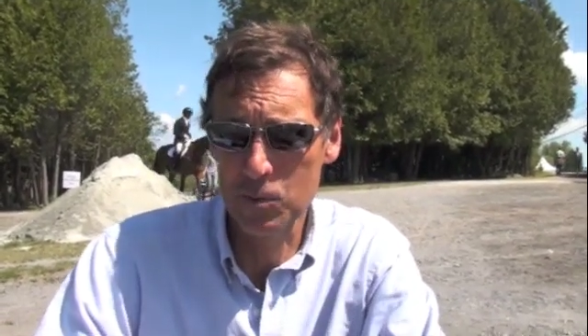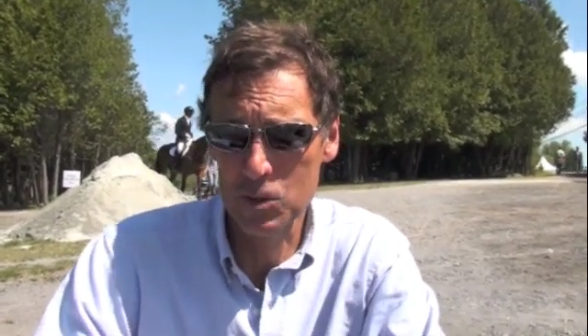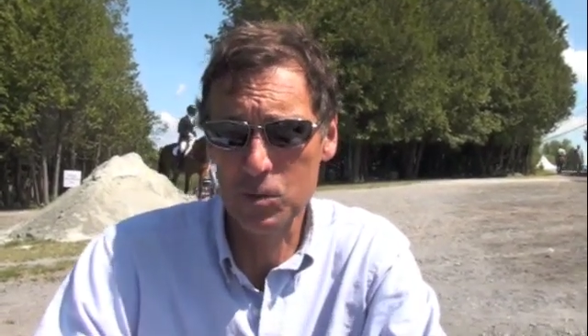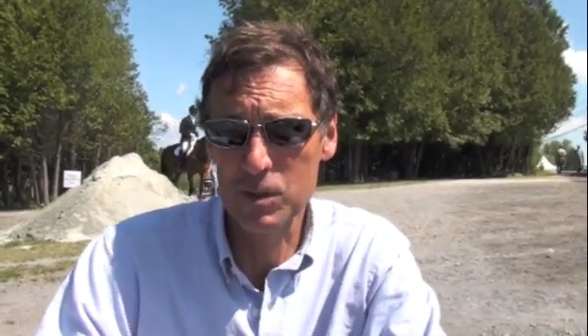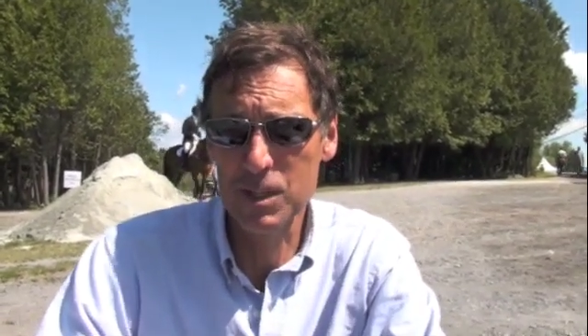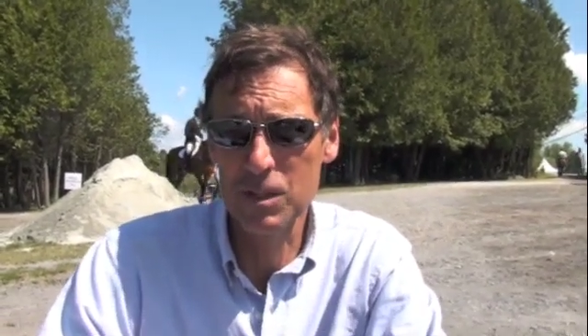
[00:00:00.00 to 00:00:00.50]

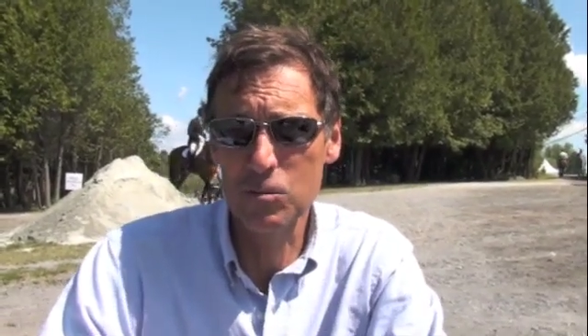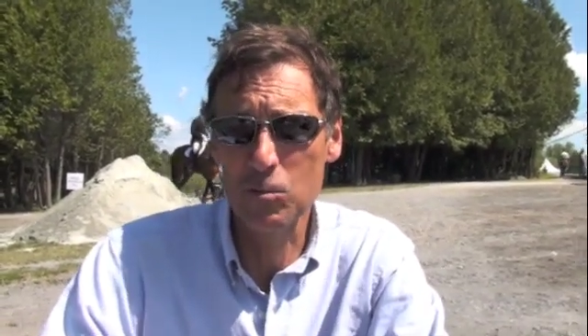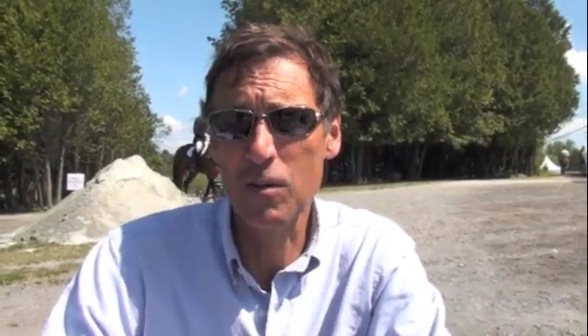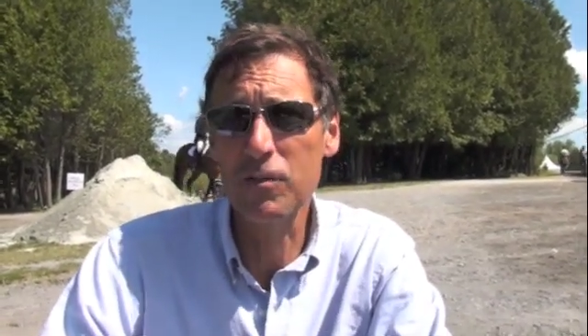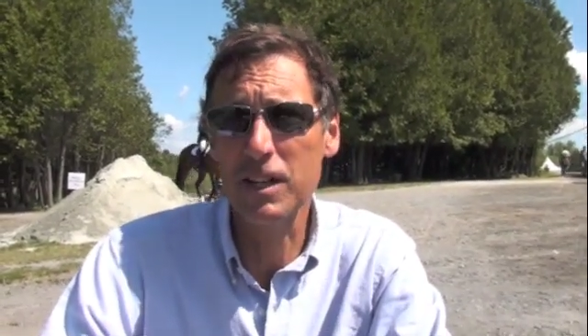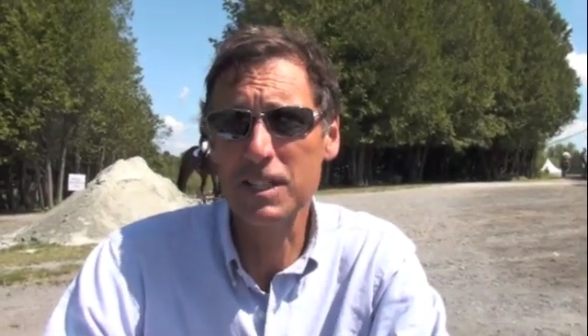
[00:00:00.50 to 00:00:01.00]
which was
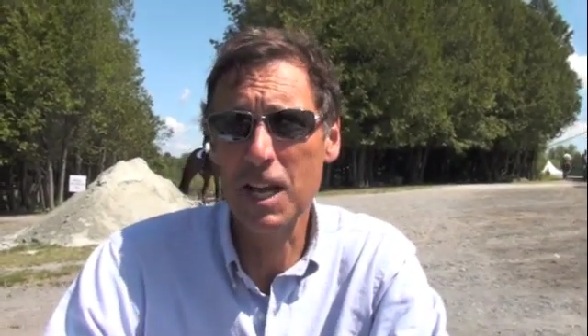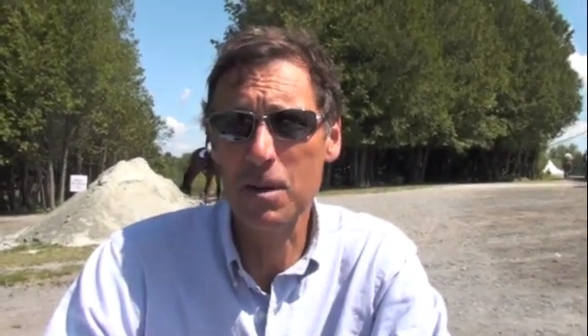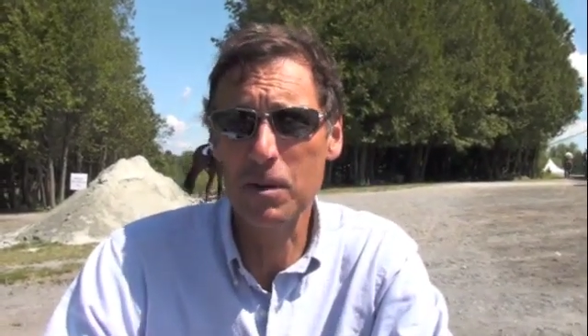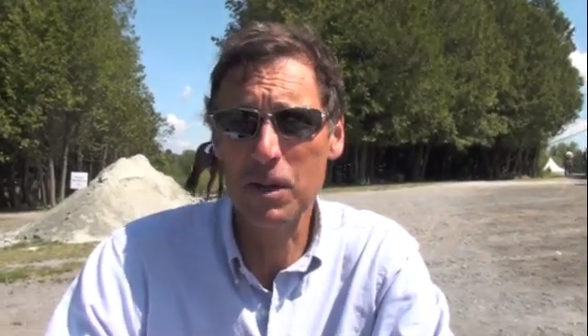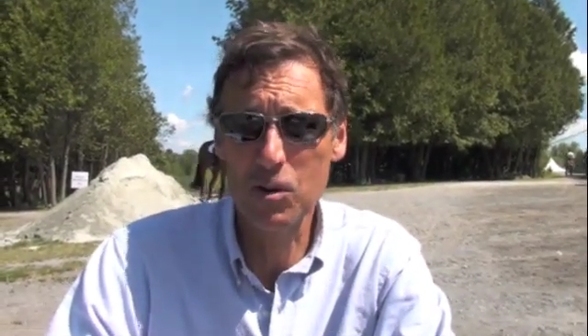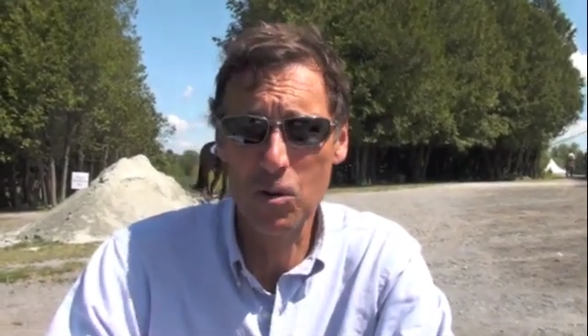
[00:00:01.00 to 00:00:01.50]
roughly a
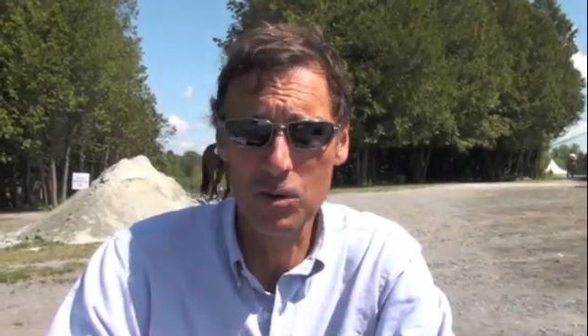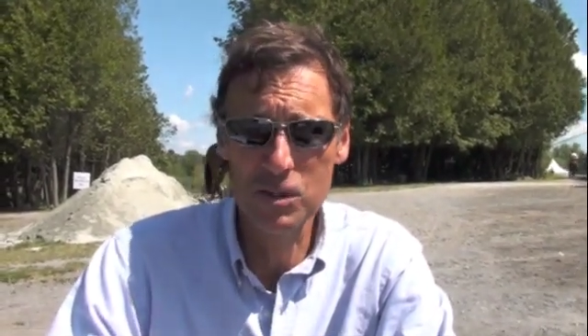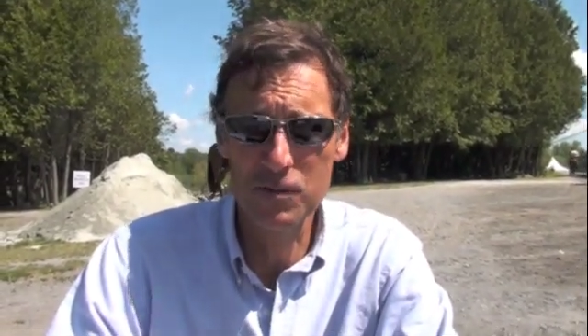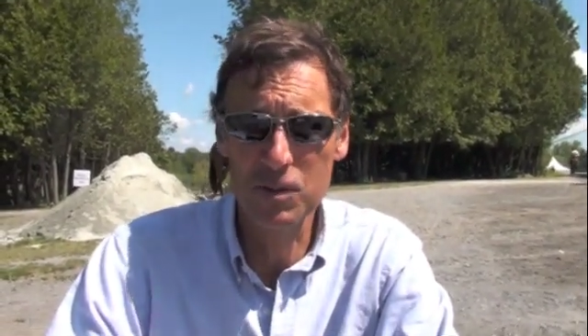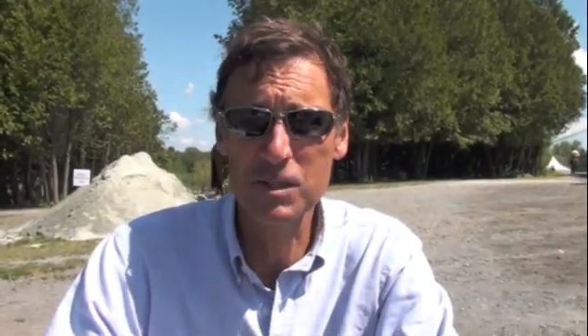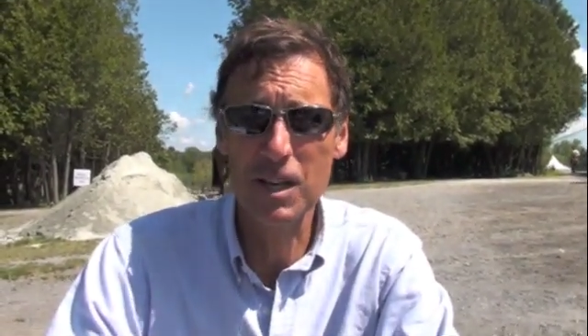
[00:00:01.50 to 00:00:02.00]
10-minute
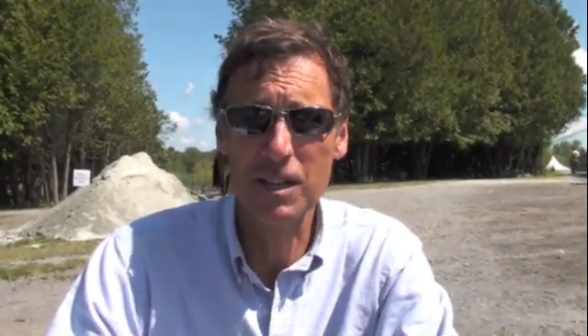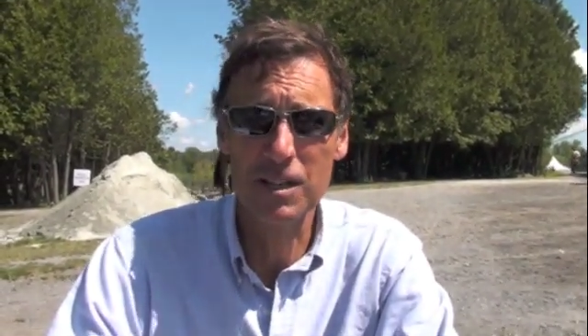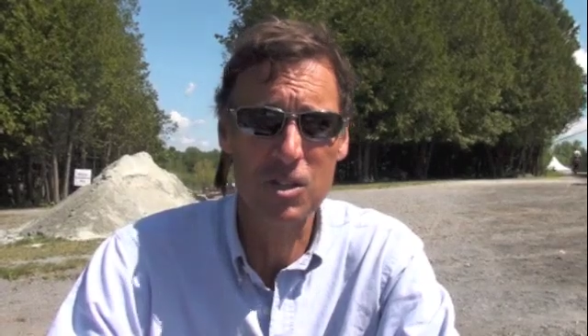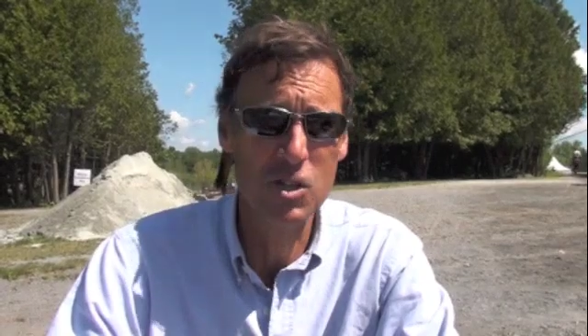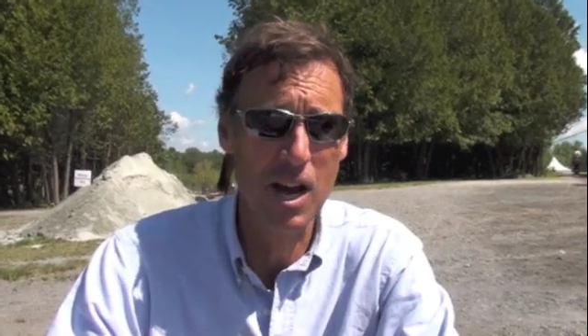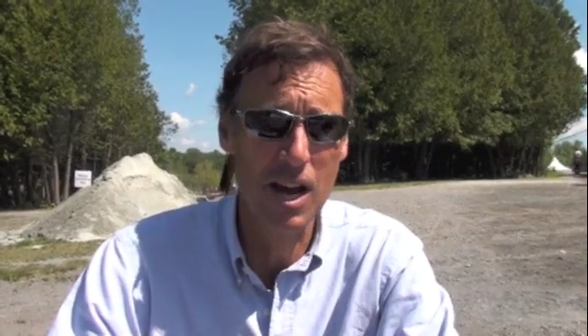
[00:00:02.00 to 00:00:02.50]
course, a few
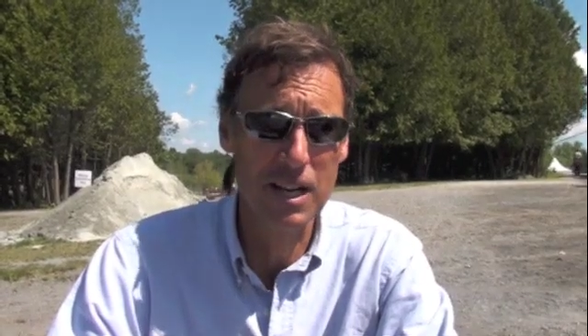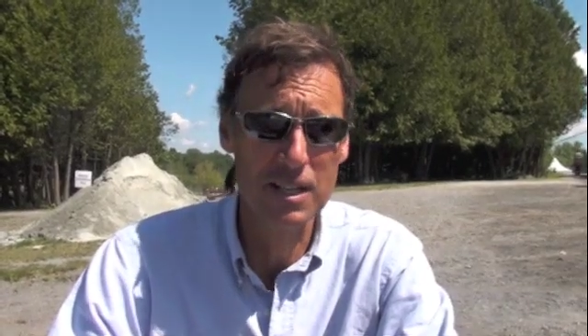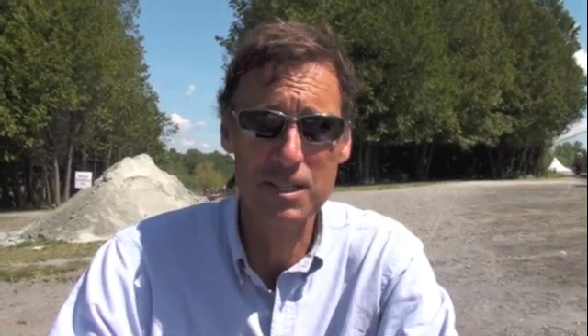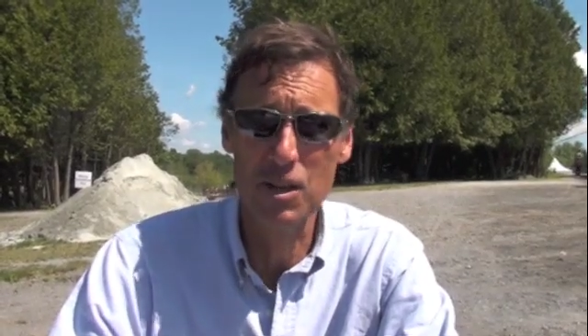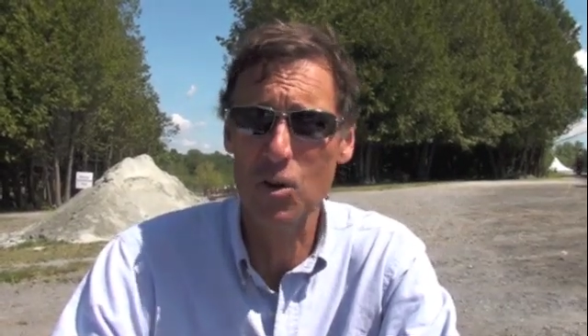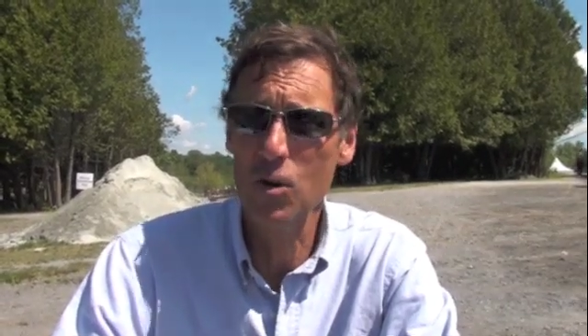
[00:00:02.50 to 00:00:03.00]
seconds shy,
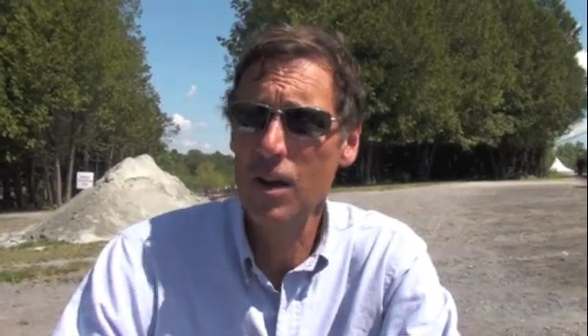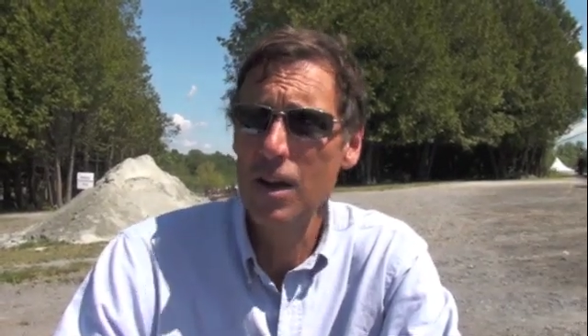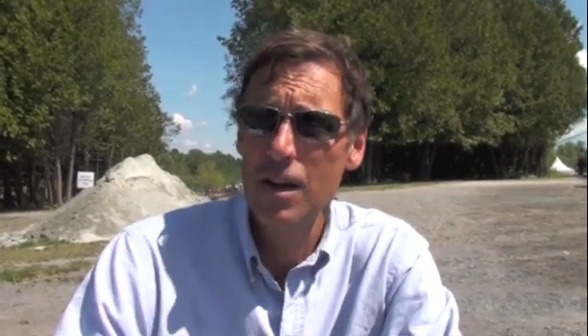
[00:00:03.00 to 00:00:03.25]
and so,